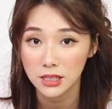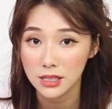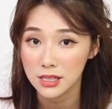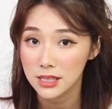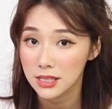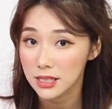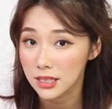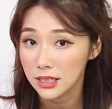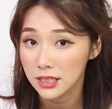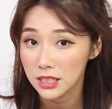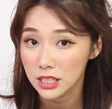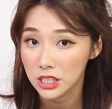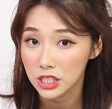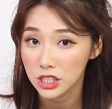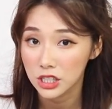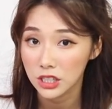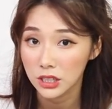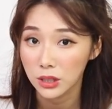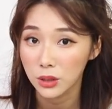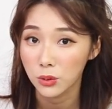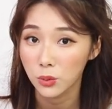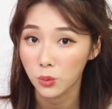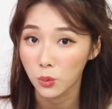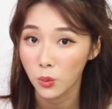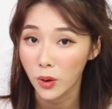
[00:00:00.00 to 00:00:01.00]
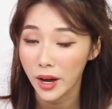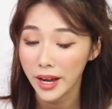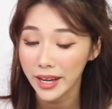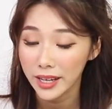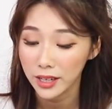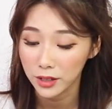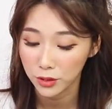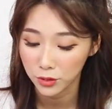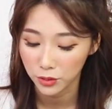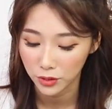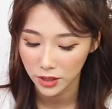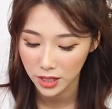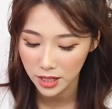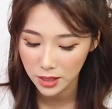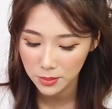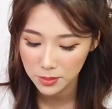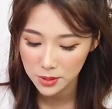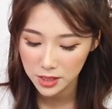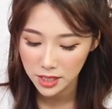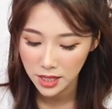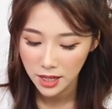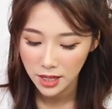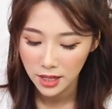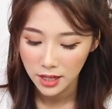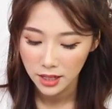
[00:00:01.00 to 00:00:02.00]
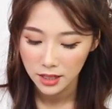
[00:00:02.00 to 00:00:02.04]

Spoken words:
signature white grapes.